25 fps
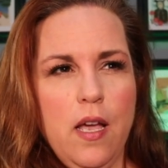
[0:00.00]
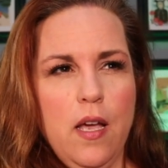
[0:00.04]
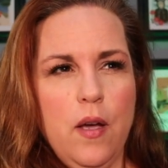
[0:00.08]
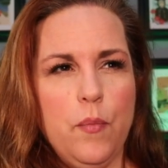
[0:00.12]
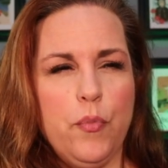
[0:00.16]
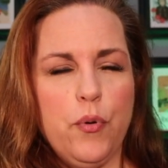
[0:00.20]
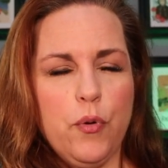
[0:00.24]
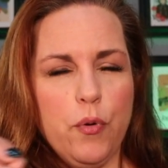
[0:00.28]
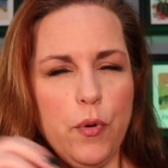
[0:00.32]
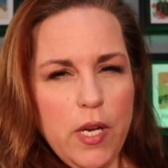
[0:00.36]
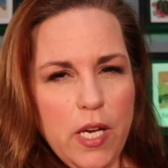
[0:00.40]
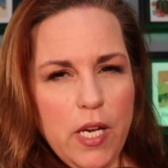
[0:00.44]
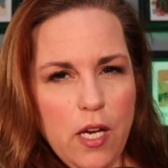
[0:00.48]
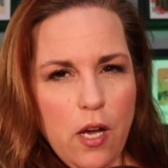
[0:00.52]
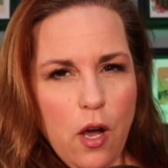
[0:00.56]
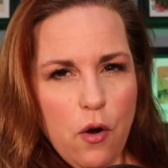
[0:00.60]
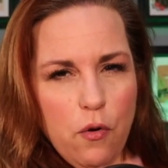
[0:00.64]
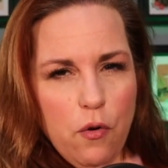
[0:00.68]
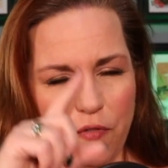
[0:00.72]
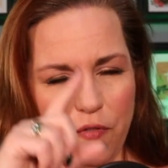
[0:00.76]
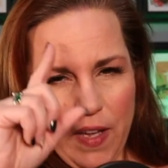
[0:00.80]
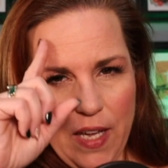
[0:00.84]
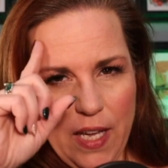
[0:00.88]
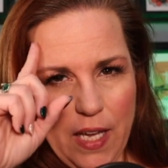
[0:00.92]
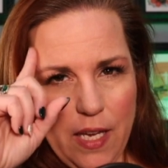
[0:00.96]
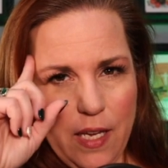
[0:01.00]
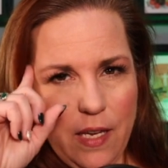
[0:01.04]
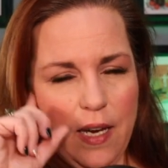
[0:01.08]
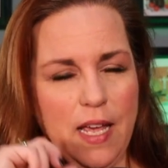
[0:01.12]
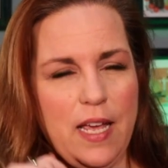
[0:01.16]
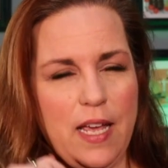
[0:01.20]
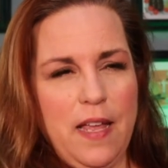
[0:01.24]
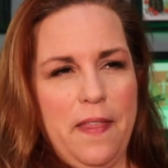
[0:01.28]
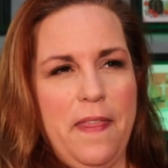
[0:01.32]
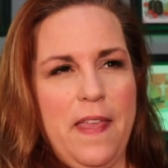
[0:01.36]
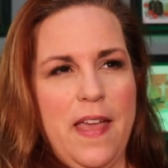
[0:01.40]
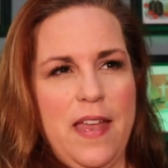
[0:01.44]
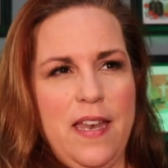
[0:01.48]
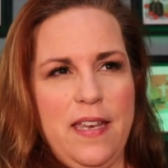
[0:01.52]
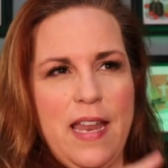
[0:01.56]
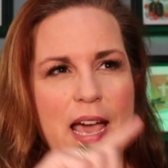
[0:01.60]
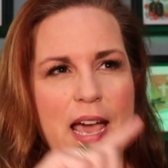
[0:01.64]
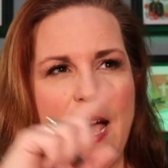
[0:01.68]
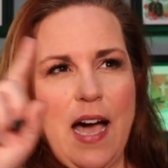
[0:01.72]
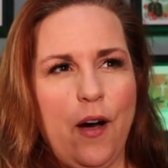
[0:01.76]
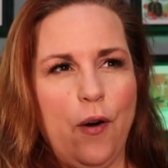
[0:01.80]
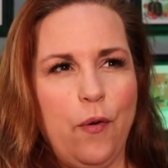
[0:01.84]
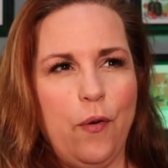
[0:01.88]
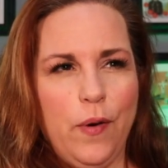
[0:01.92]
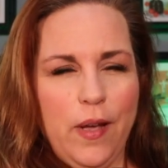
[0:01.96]
pre-COVID and then
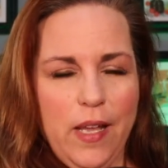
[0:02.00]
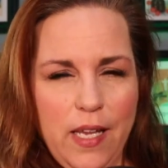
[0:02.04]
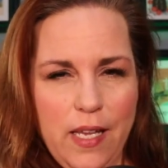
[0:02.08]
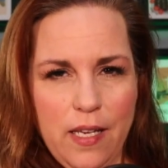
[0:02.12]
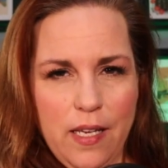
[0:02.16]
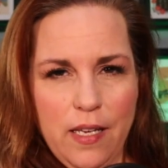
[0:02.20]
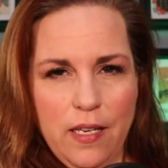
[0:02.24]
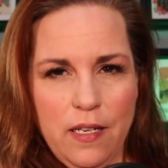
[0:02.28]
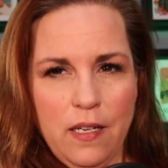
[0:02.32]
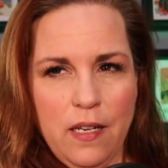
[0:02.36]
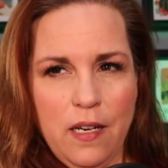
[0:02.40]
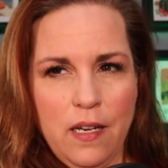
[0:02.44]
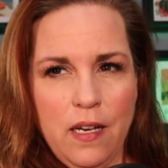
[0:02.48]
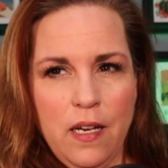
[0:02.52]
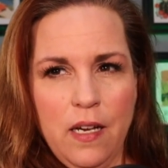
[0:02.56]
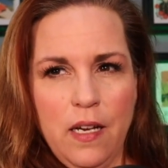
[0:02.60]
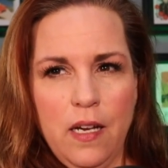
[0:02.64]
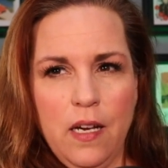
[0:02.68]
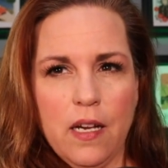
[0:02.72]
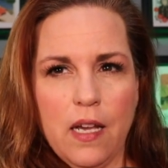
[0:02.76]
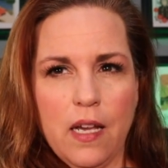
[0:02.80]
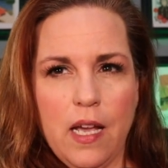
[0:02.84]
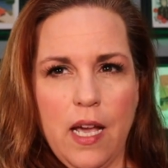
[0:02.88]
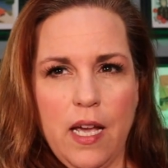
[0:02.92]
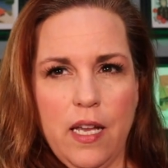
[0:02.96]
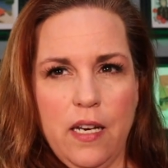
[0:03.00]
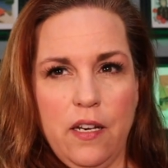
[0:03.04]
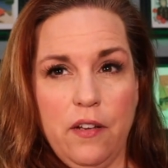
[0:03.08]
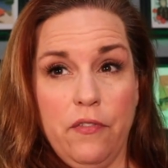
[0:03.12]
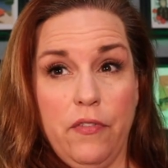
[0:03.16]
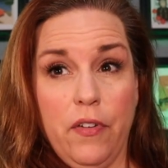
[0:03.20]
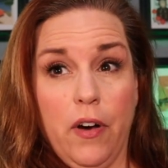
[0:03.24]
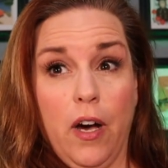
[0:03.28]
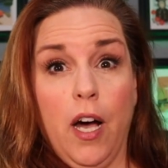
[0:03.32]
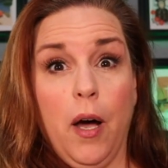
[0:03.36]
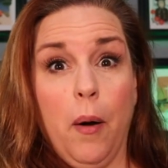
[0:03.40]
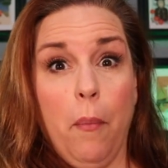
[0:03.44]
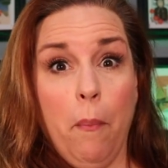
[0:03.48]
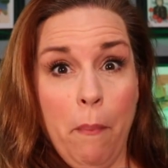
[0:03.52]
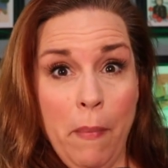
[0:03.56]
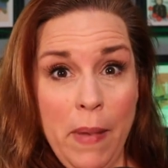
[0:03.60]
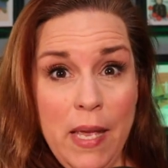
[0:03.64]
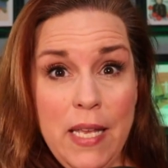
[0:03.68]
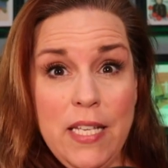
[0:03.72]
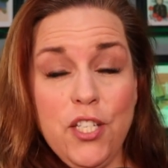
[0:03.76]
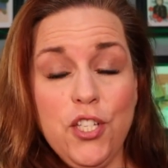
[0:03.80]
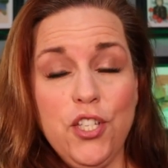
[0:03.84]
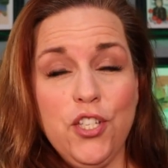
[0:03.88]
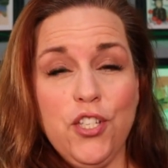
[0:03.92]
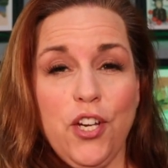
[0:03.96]
now in kind of
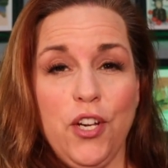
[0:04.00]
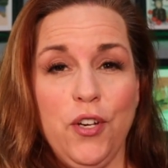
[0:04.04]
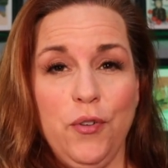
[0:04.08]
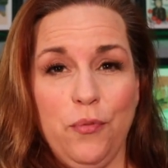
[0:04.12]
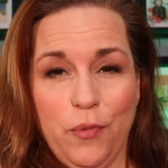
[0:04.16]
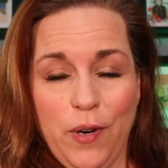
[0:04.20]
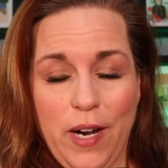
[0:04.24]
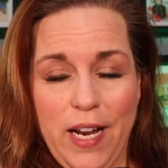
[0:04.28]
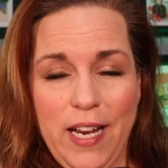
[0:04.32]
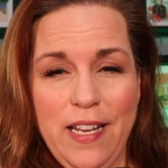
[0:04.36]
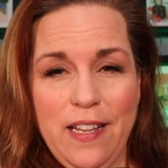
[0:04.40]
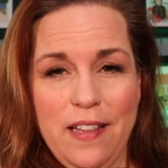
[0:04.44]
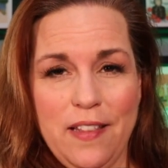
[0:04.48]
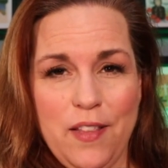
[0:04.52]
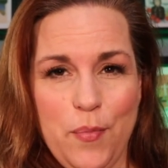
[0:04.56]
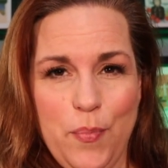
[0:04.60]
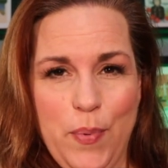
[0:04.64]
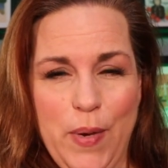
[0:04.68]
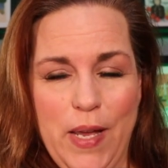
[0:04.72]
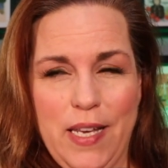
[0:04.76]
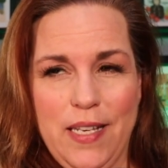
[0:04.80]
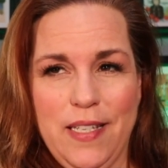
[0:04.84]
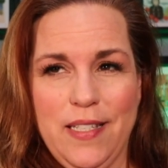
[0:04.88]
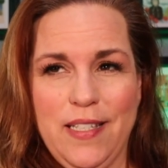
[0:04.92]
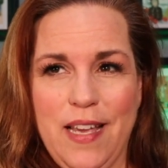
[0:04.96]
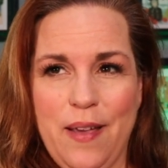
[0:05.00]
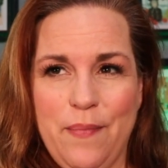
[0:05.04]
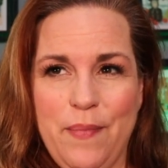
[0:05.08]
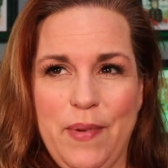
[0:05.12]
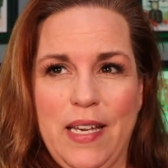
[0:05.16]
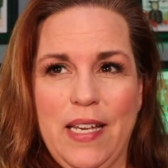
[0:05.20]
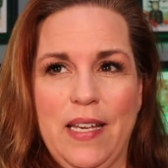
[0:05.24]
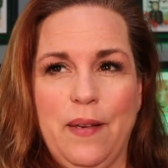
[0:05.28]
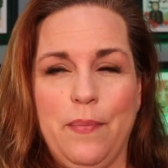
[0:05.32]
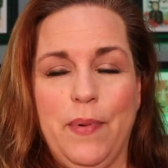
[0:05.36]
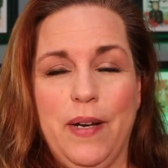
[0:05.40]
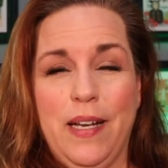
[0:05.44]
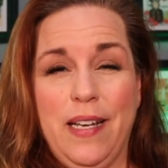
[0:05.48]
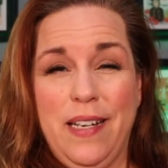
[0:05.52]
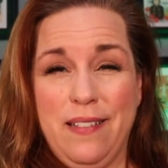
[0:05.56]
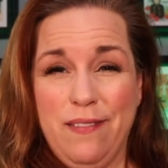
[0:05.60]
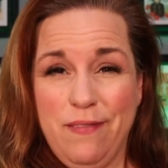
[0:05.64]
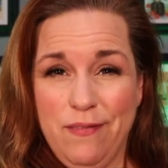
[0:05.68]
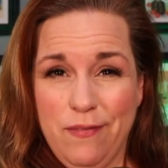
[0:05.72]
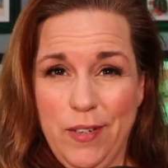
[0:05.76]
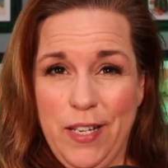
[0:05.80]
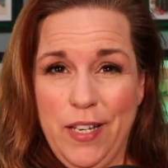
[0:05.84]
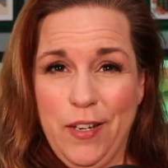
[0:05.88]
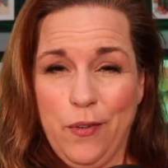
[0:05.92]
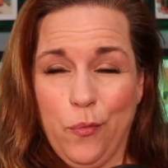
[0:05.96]
amidst, right, the pandemic, but
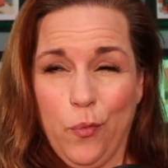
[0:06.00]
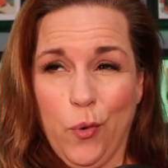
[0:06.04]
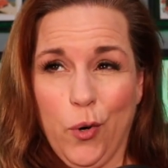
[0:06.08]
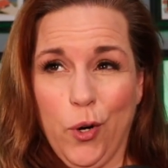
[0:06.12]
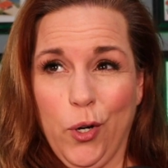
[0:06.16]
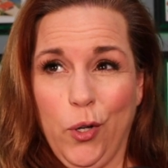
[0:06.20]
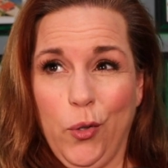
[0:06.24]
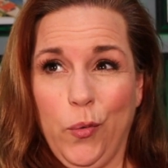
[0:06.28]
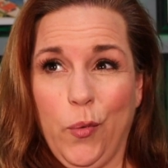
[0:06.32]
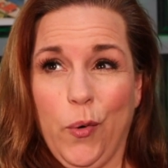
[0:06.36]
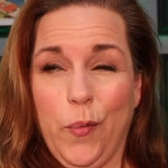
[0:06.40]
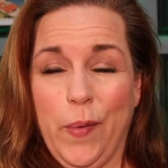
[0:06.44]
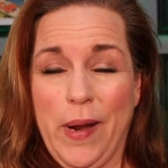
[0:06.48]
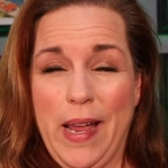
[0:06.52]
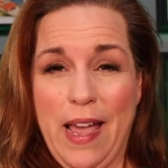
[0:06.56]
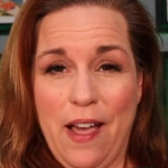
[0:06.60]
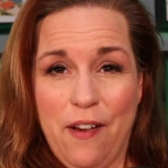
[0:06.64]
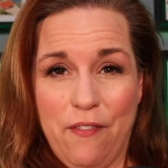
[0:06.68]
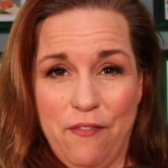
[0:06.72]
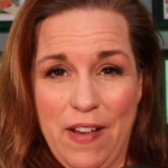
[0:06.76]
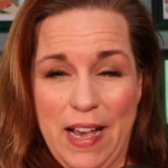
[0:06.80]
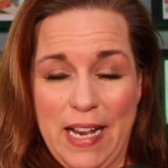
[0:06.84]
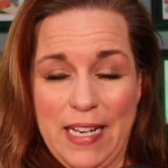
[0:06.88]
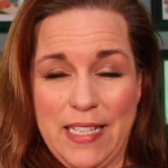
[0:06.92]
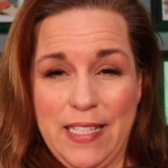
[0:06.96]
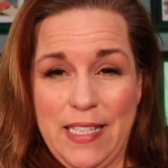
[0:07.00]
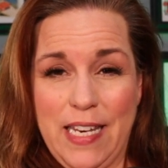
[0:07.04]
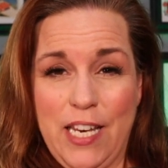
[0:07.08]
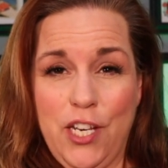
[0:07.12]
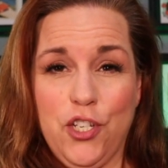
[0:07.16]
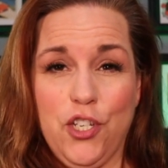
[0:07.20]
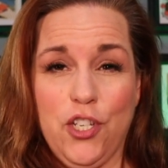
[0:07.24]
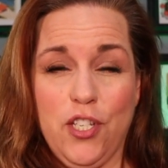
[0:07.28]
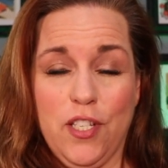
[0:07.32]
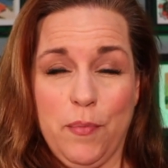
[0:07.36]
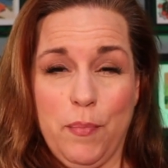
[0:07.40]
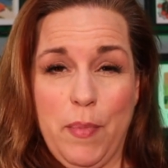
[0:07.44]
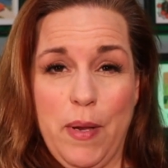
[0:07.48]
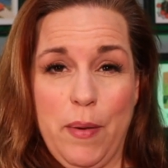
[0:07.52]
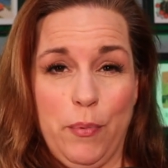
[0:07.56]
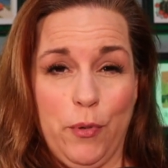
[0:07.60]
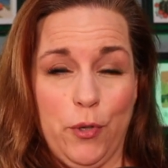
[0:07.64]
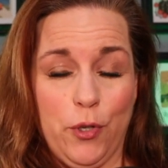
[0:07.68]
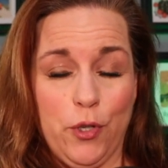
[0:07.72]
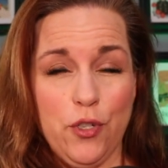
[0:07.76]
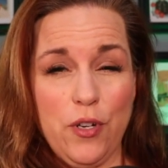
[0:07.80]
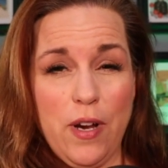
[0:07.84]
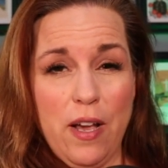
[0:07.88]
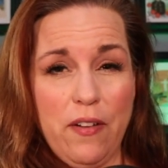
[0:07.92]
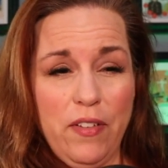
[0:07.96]
in a world where we have vaccinations and people are
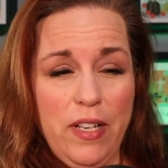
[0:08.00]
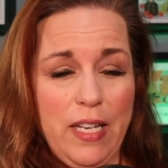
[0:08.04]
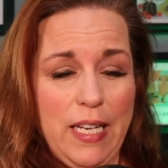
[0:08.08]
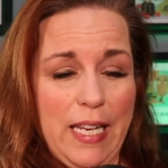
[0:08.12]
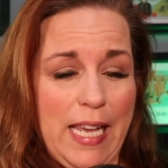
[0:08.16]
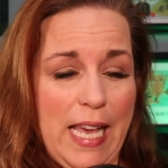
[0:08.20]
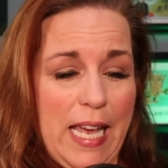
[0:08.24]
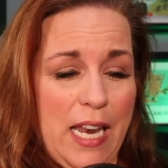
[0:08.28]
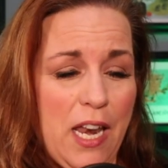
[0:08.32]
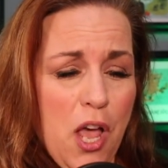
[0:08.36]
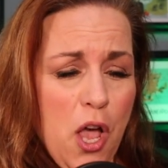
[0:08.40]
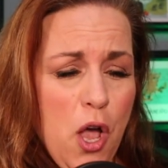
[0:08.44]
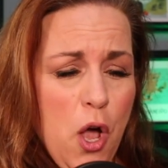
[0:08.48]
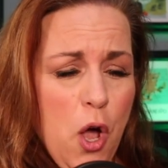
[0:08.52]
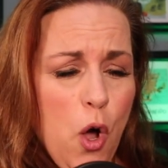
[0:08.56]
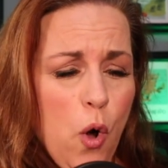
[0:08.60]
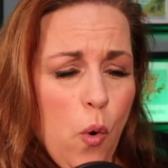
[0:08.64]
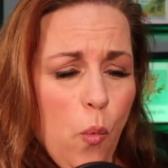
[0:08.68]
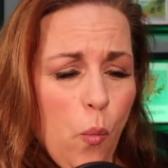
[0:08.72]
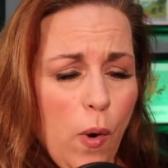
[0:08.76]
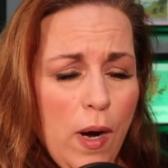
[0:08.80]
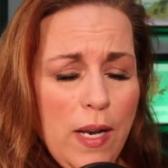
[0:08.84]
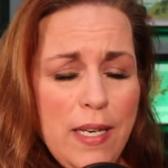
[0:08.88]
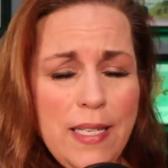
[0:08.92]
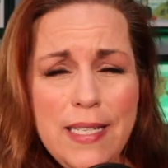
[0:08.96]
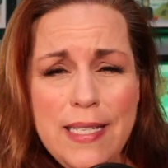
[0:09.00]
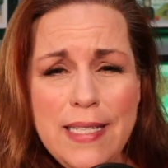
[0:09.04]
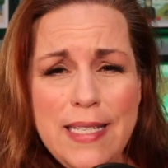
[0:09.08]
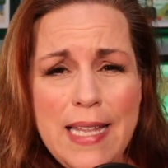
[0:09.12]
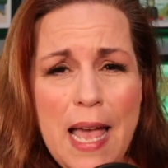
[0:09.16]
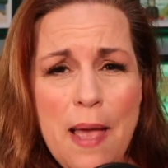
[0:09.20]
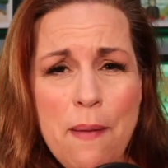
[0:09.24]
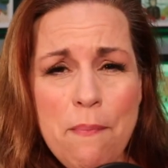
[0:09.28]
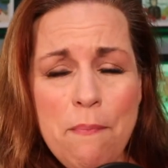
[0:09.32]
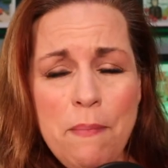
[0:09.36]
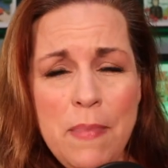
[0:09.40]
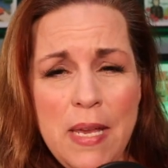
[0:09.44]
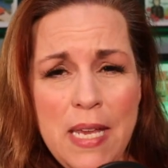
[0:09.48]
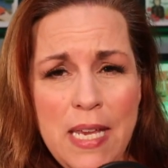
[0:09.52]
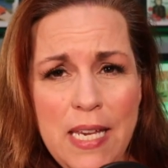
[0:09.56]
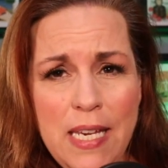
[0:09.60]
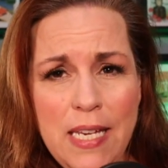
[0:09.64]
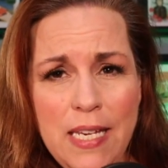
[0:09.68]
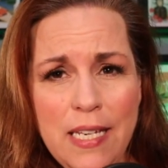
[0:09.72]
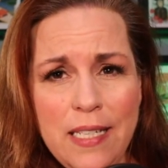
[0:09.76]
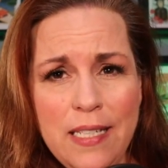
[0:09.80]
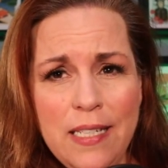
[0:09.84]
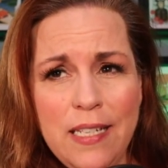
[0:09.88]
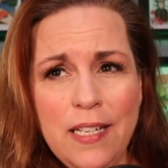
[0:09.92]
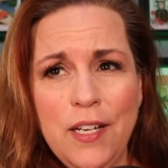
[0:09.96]
traveling again, what does that
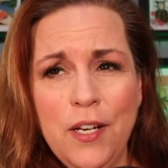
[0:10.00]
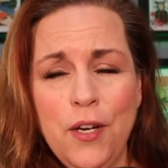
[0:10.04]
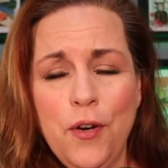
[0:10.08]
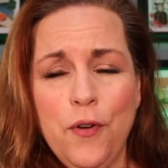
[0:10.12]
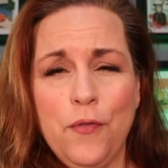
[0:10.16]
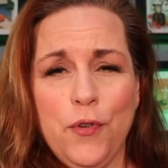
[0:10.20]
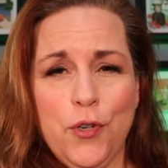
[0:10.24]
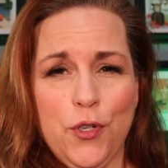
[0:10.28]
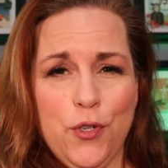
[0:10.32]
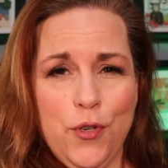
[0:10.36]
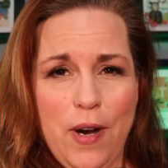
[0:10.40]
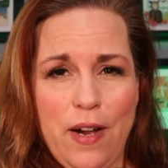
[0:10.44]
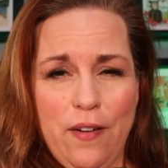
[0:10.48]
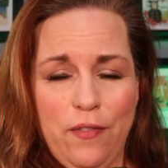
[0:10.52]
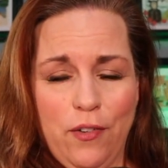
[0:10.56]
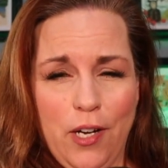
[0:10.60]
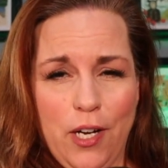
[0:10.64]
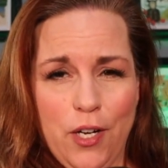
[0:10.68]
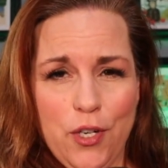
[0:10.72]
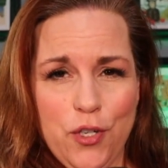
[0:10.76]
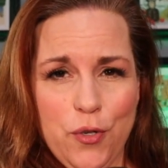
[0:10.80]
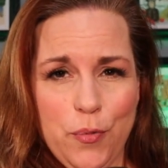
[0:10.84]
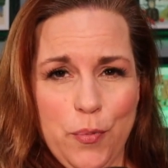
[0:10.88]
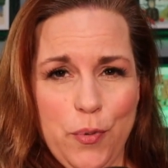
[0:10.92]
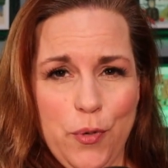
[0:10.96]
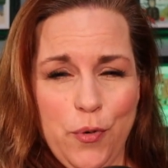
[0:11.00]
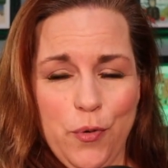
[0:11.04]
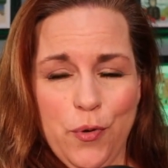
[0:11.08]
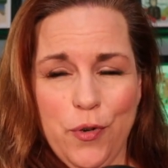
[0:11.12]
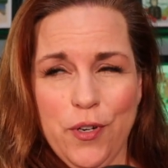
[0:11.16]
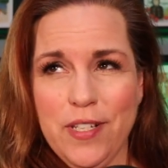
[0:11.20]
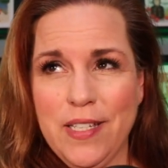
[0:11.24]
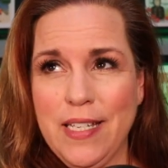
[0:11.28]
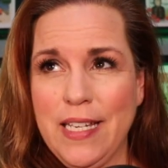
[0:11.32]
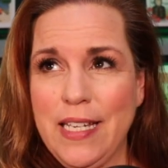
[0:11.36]
mean for travel entrepreneurs?